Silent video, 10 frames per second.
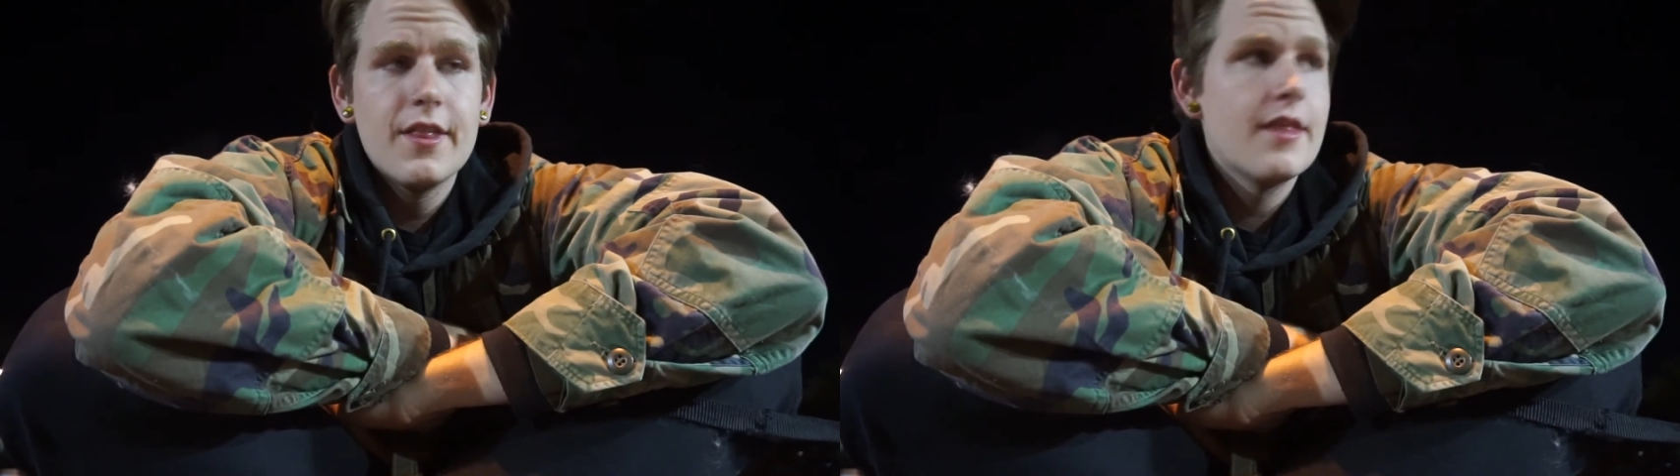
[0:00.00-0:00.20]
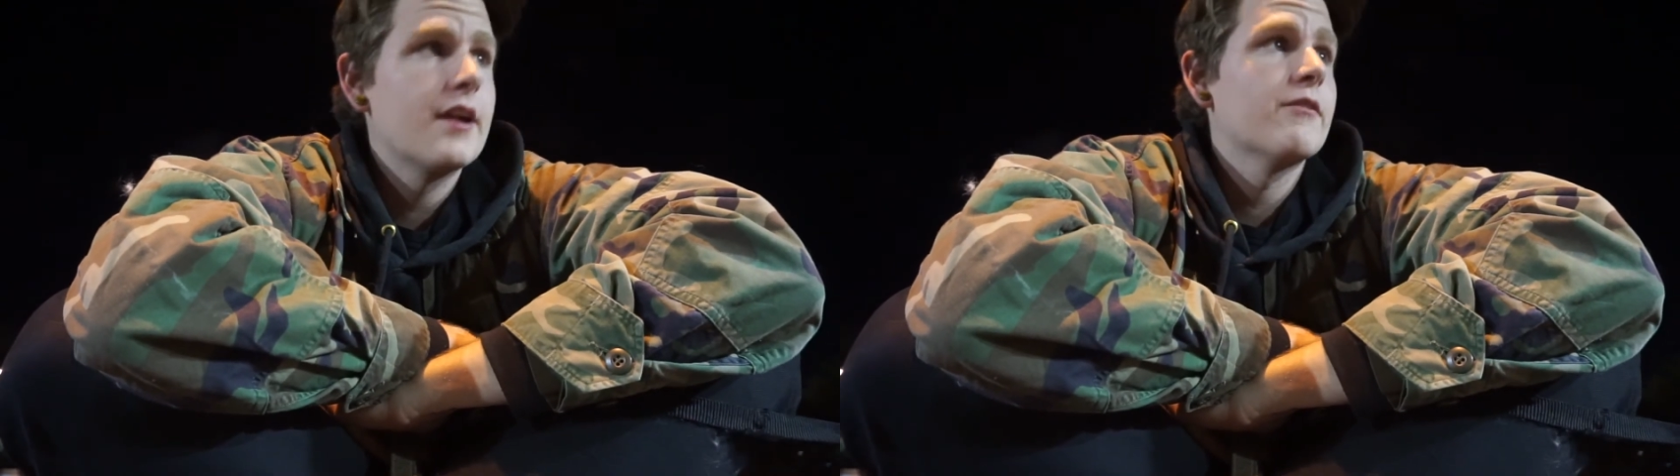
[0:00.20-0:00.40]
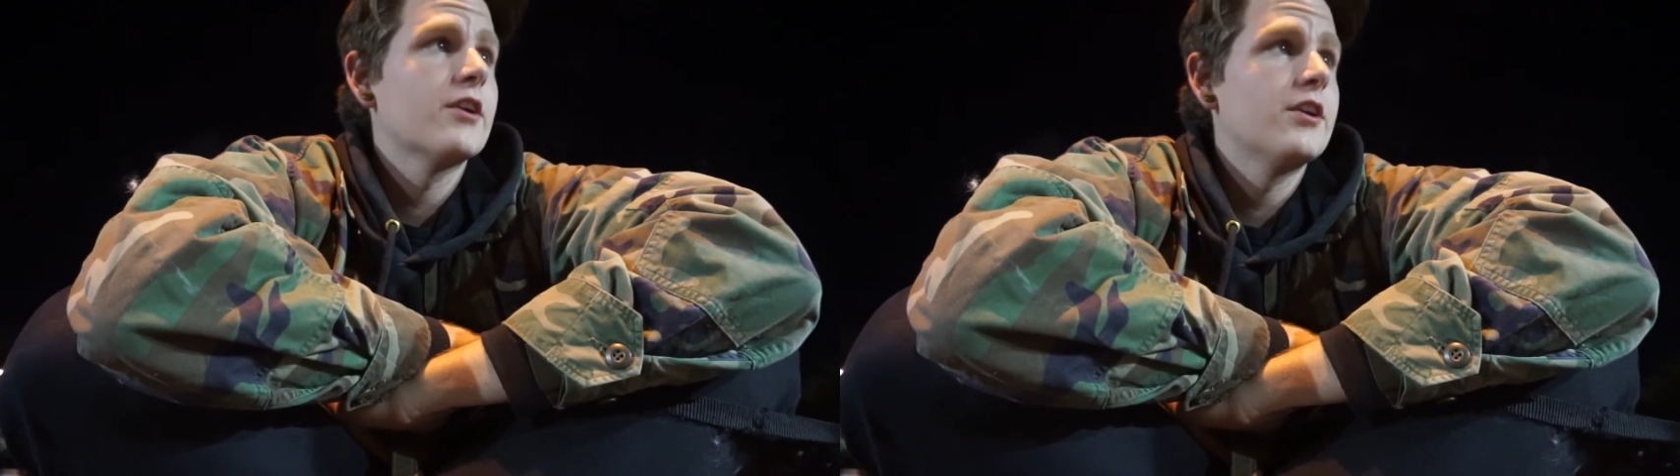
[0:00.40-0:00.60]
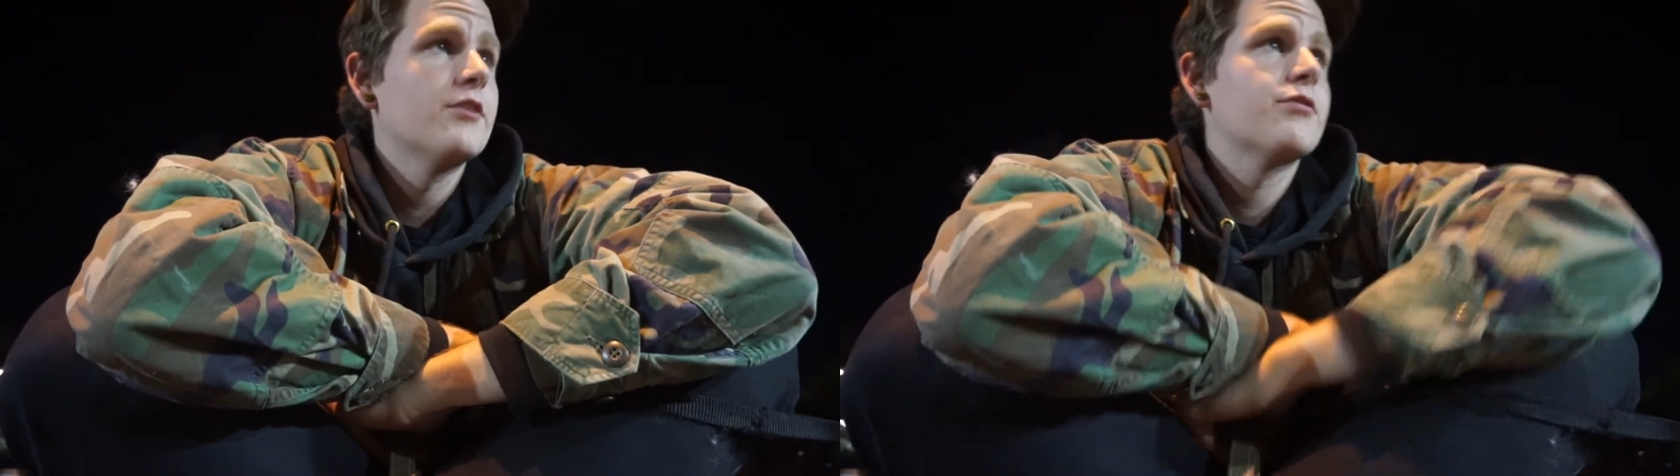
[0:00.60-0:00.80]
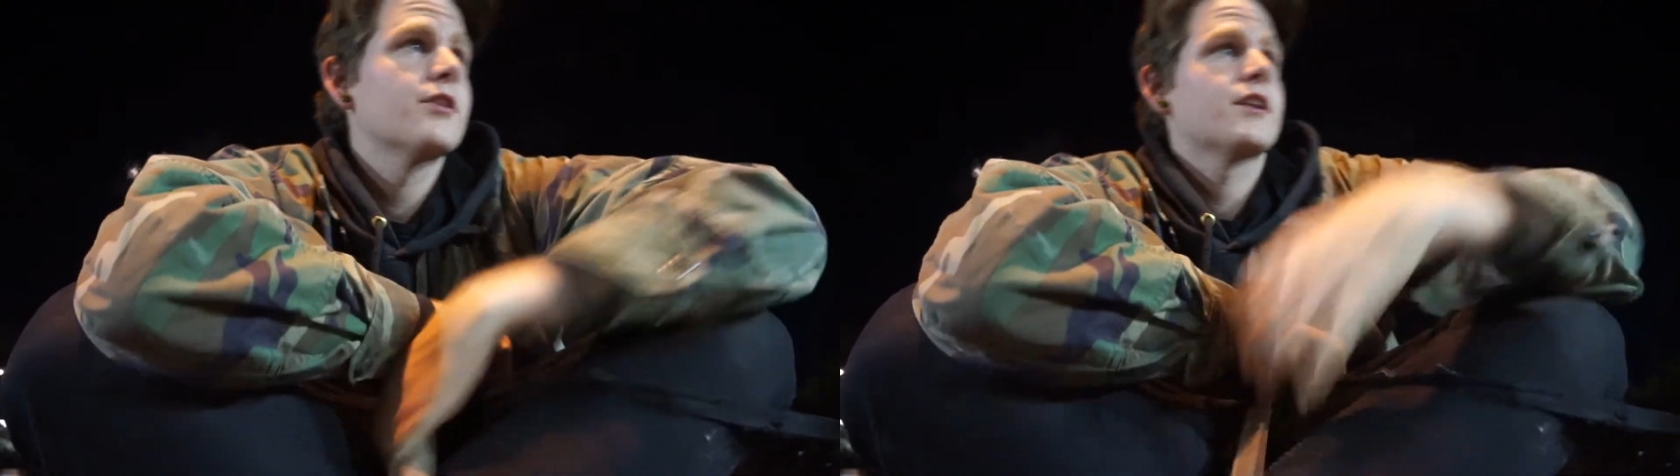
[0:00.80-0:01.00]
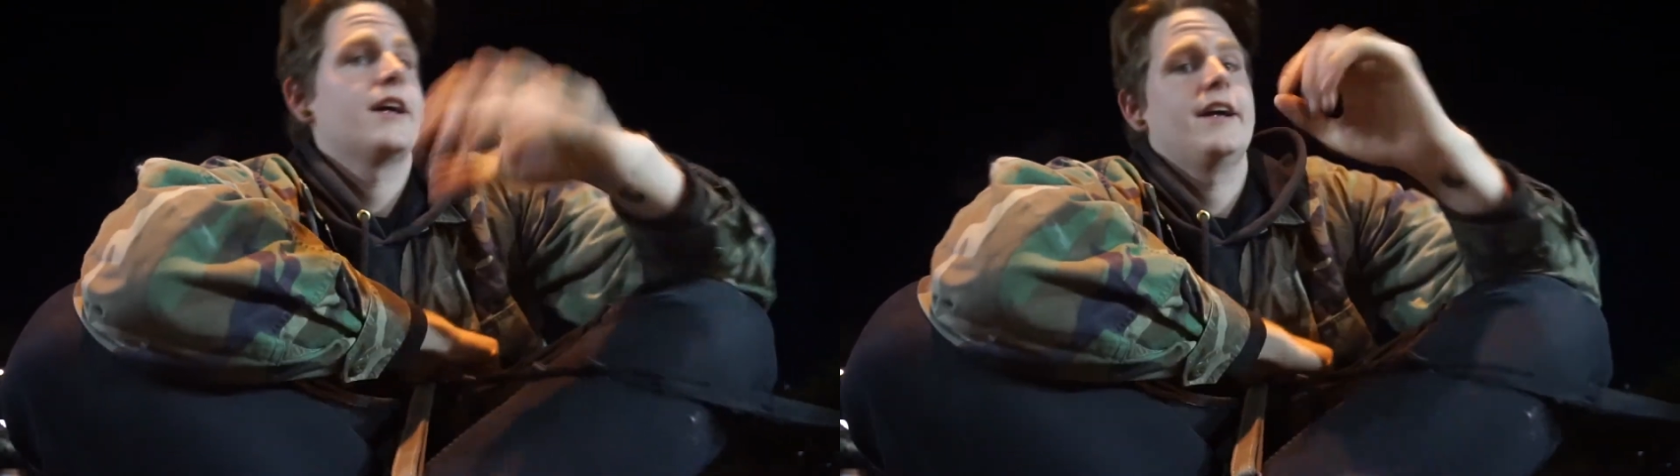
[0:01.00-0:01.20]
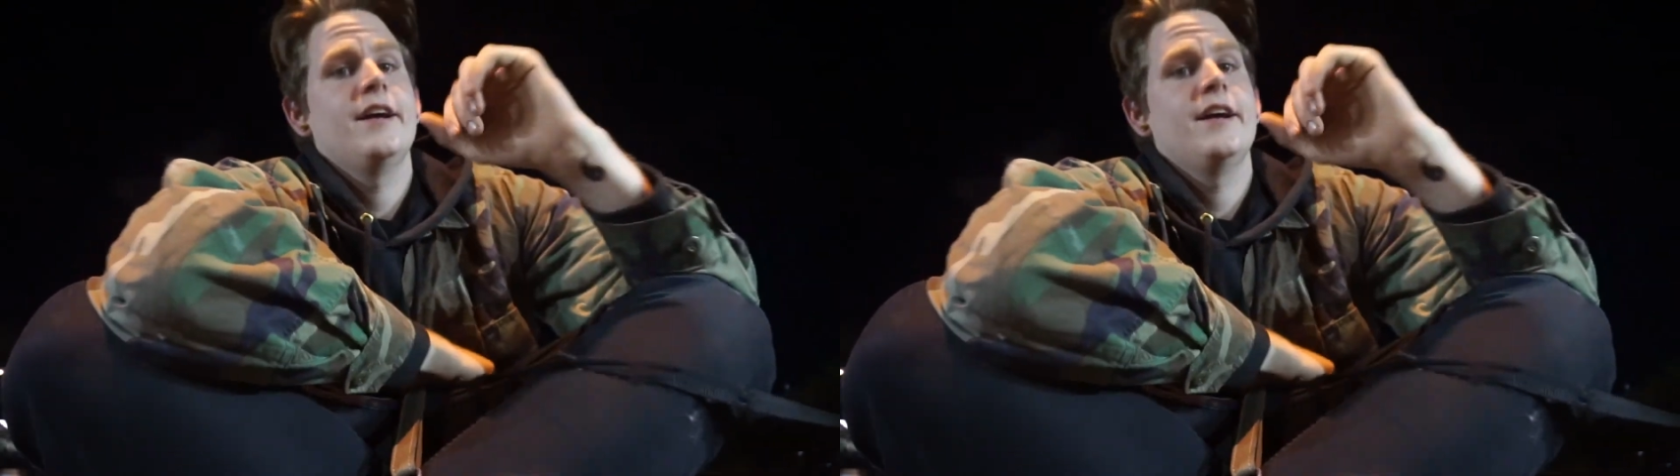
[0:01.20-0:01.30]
that I'm gonna do for tonight.